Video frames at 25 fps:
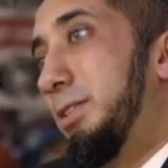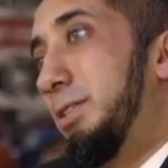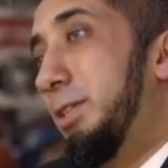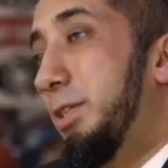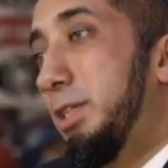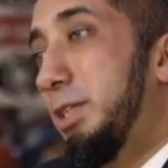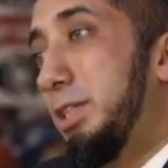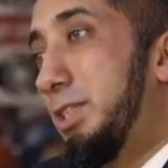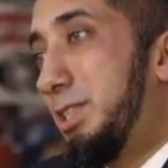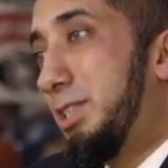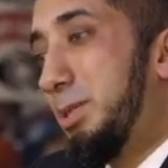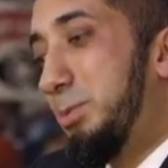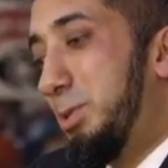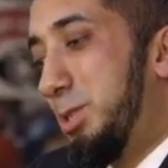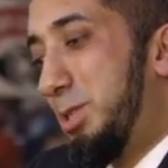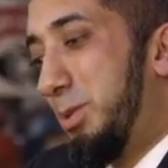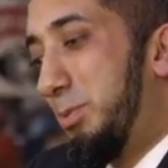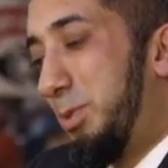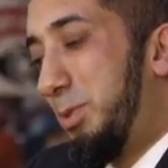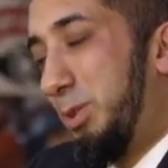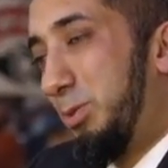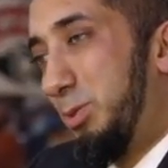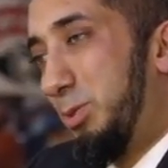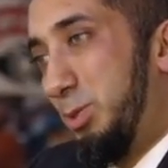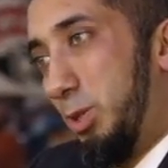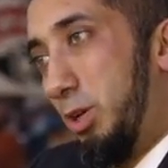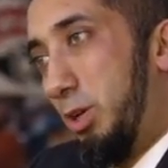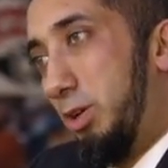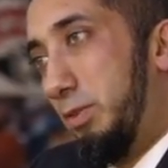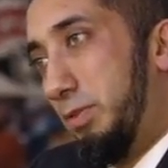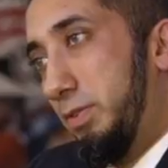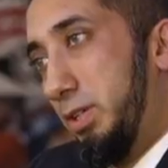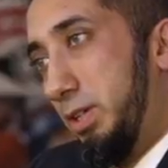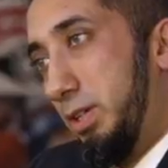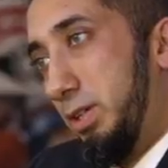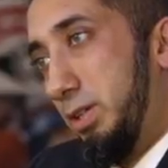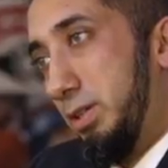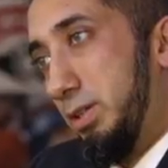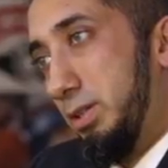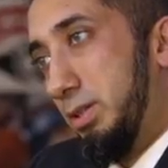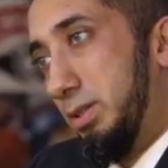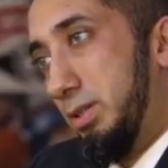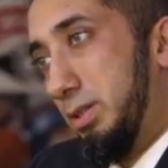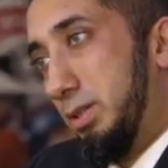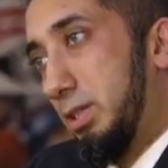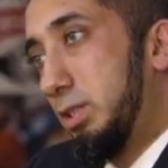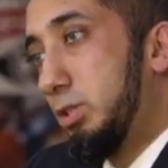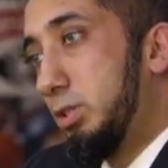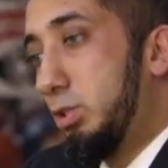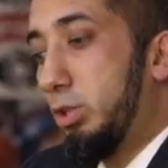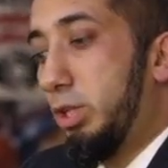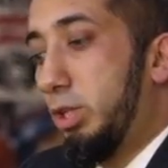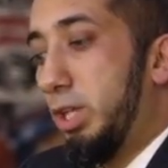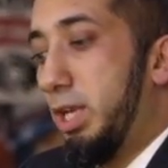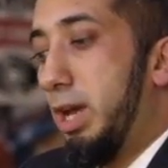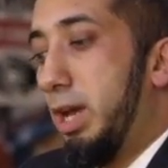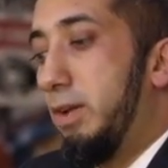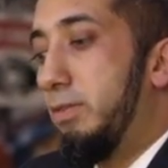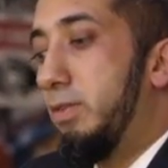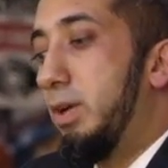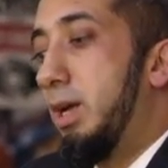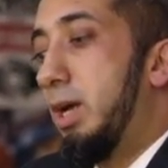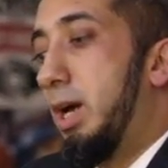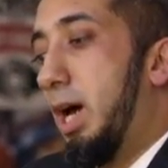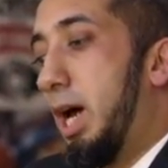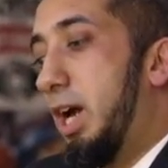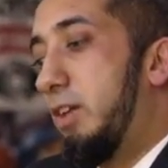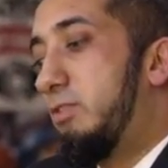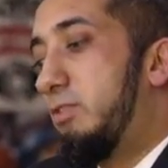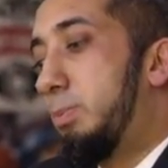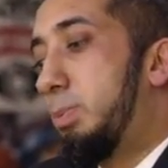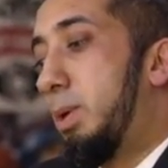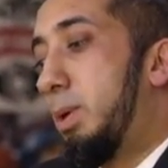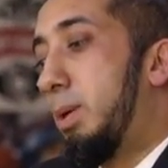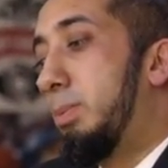there needs to be something resolved here. Because you can have, I have a